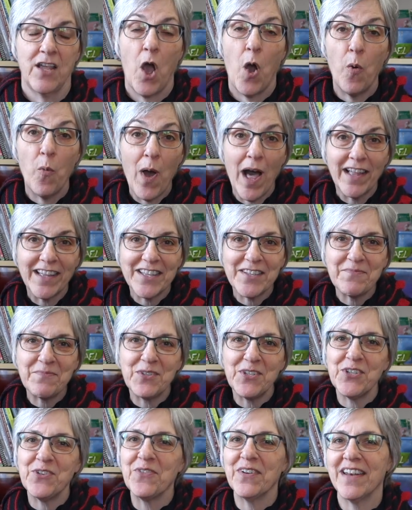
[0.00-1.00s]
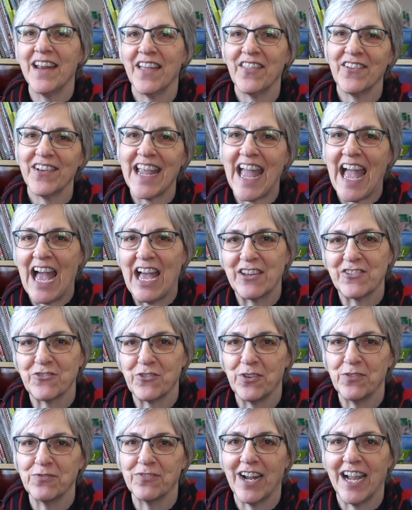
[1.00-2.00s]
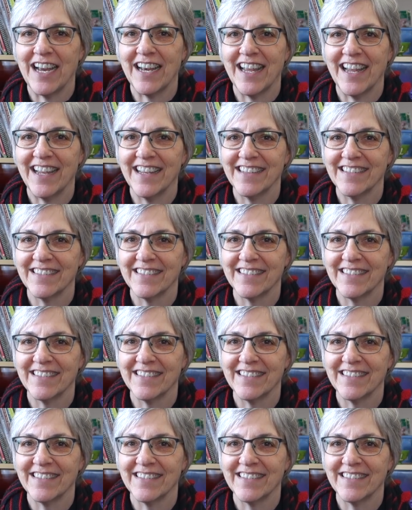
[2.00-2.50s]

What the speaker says: Welcome to another Casual Friday.